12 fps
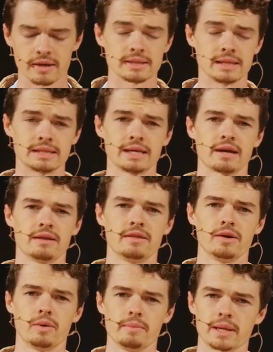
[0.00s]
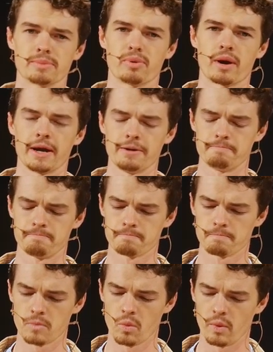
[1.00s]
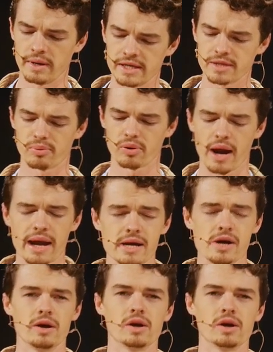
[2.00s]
It's the second thing we must pray. We need to pray,